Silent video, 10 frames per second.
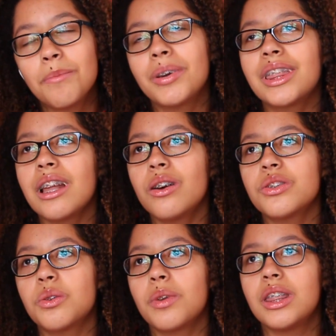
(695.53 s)
But then
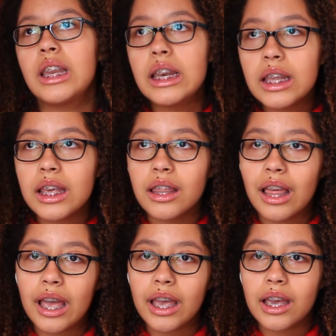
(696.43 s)
also with Nini,
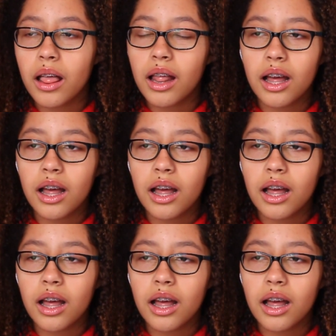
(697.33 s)
like...